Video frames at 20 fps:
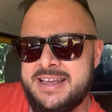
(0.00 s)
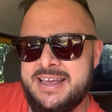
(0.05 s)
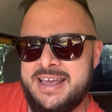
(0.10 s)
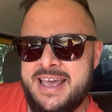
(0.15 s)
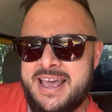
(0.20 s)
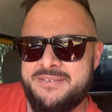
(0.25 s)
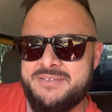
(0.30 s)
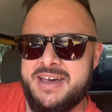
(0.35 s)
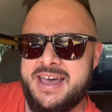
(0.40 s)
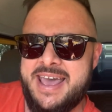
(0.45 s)

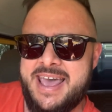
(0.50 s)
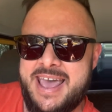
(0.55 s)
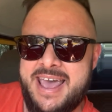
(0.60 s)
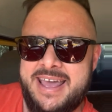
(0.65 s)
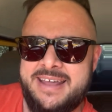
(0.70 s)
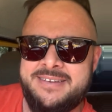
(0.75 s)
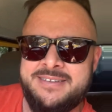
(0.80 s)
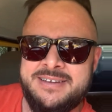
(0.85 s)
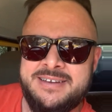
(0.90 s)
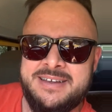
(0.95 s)
have I
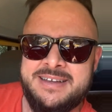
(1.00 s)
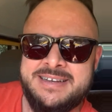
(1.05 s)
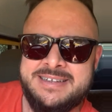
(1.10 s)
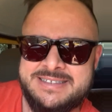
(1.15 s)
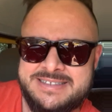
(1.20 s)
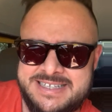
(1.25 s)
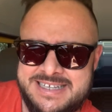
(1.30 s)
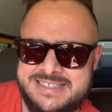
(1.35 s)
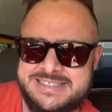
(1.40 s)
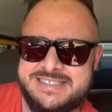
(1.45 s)
had
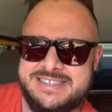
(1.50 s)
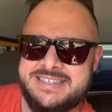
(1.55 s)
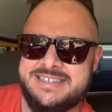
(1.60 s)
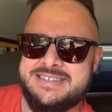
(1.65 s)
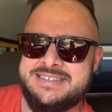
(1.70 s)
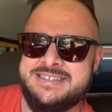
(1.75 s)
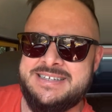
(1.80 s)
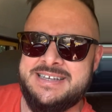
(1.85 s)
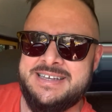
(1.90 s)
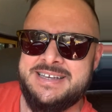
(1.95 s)

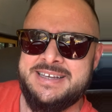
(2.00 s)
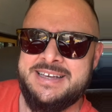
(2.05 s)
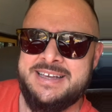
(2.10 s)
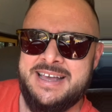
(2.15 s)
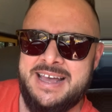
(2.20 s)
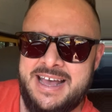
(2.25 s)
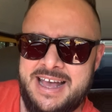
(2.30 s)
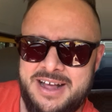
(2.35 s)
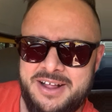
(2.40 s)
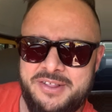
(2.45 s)
decent
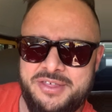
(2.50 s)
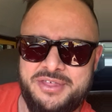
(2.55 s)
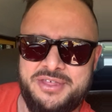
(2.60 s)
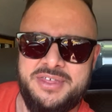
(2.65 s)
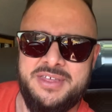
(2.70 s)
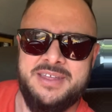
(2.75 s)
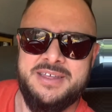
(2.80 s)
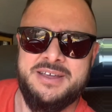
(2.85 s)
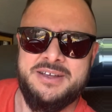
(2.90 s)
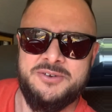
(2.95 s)

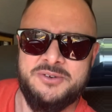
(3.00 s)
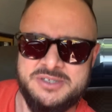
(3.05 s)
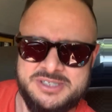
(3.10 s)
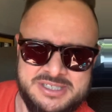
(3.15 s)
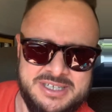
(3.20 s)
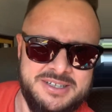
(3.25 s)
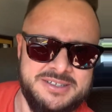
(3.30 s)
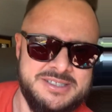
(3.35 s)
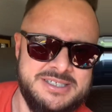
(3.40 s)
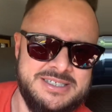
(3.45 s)
health
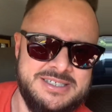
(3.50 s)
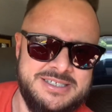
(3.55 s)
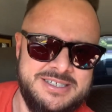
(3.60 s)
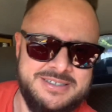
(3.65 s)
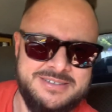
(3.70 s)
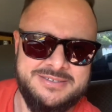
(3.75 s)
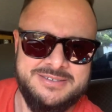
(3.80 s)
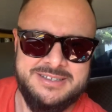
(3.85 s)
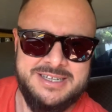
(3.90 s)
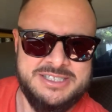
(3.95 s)
results.
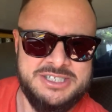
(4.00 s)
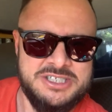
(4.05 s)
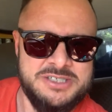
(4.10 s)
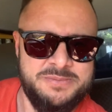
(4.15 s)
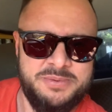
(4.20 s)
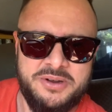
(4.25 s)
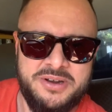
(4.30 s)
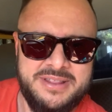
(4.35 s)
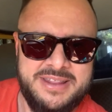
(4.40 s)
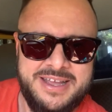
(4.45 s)
Let's just
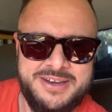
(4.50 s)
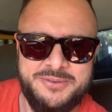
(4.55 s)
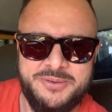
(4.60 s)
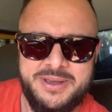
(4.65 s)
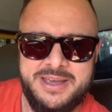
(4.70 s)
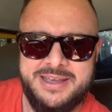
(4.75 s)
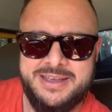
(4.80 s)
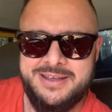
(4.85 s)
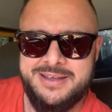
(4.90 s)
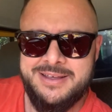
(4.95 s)
put it that way.